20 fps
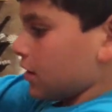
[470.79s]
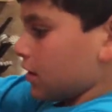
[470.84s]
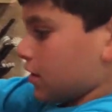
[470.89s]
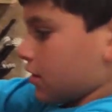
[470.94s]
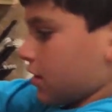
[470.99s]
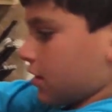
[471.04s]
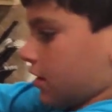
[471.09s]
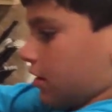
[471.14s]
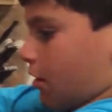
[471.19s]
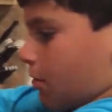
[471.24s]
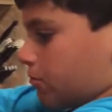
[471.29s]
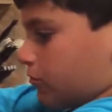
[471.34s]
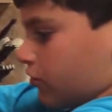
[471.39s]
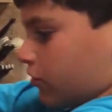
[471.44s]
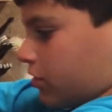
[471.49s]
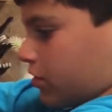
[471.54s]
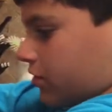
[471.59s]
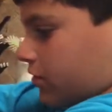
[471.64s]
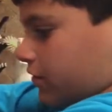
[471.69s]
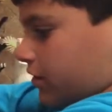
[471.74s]
So now I'm
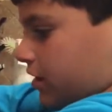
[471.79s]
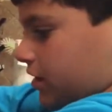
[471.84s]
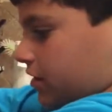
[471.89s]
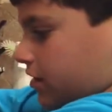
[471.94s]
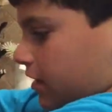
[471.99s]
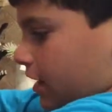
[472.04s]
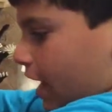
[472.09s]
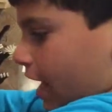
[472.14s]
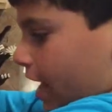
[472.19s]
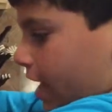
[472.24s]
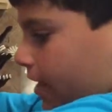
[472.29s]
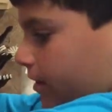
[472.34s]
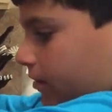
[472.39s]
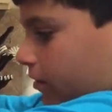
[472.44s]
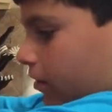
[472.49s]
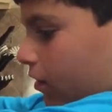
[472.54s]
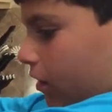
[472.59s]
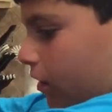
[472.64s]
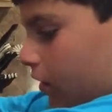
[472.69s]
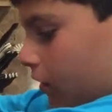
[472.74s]
just going to add
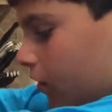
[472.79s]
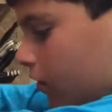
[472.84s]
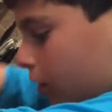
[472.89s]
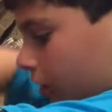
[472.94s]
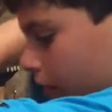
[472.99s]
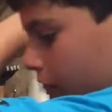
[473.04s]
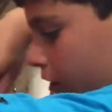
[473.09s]
all